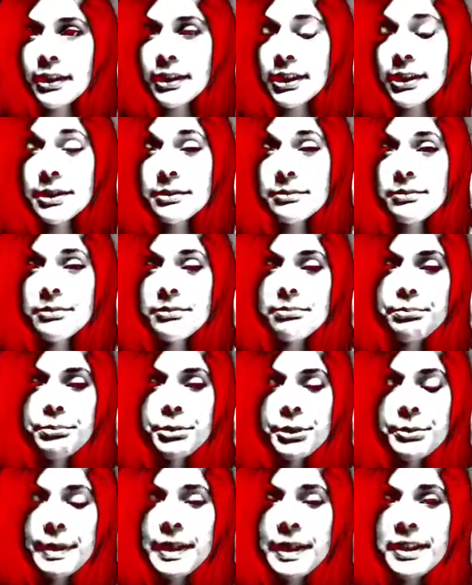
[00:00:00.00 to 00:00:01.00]
I'm gonna
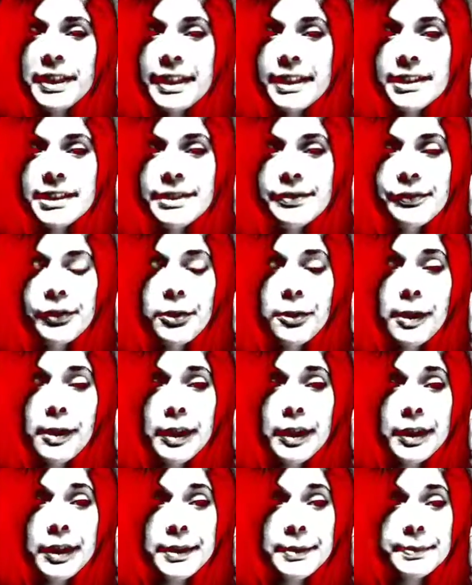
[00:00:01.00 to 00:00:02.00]
put my links
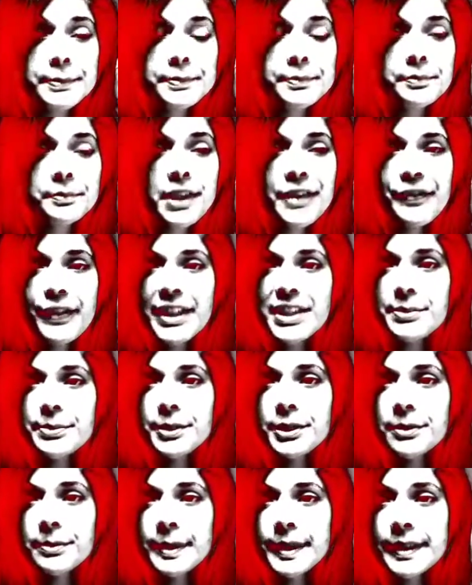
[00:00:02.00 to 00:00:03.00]
for my
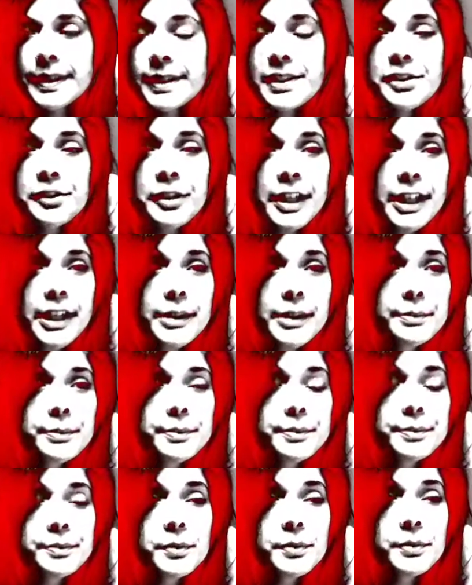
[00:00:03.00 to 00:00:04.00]
Facebook, my Instagram.
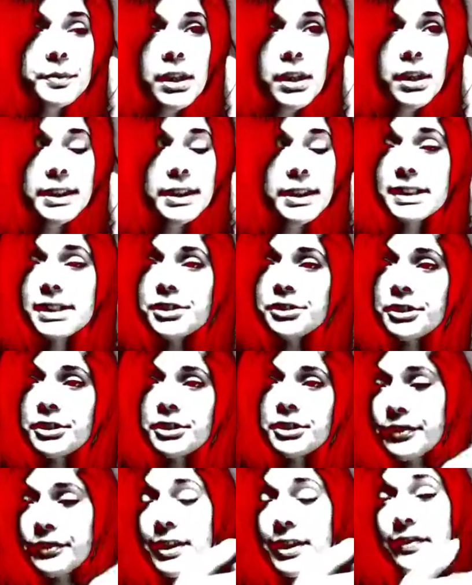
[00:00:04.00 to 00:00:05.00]

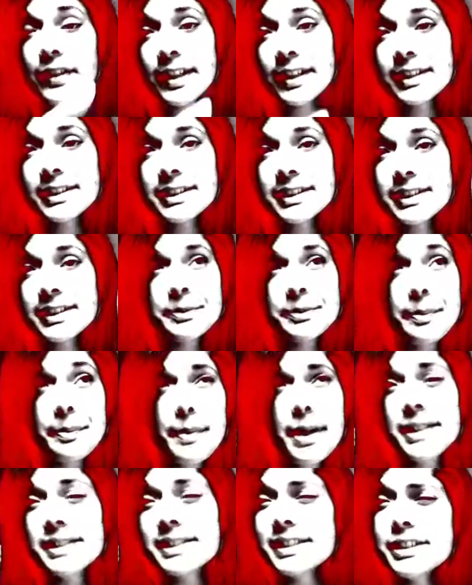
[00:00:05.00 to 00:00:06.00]
If you have Insta
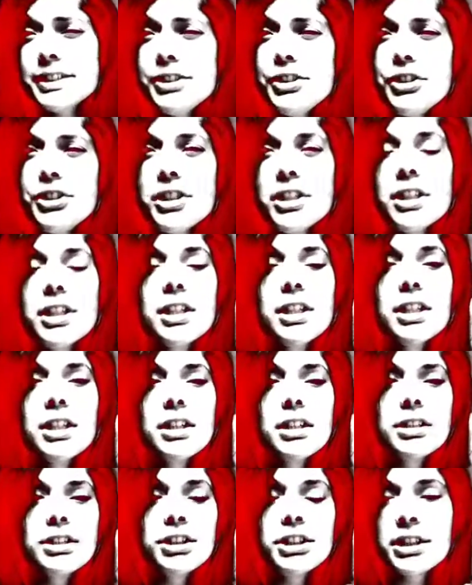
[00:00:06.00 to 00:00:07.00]
message,
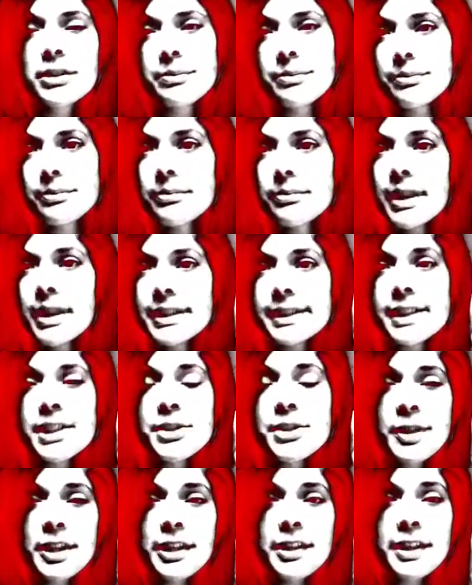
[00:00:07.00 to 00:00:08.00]
you can
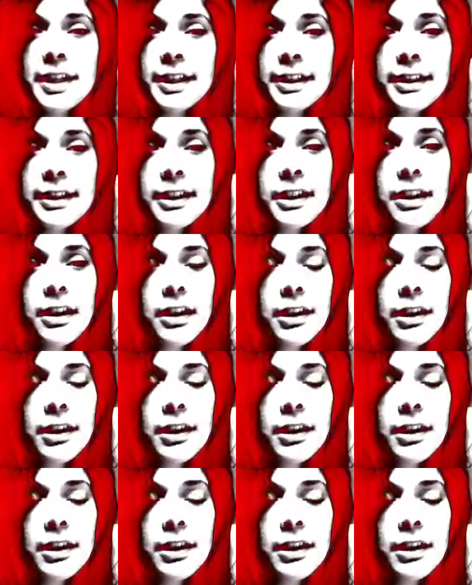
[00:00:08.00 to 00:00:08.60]
message me on there.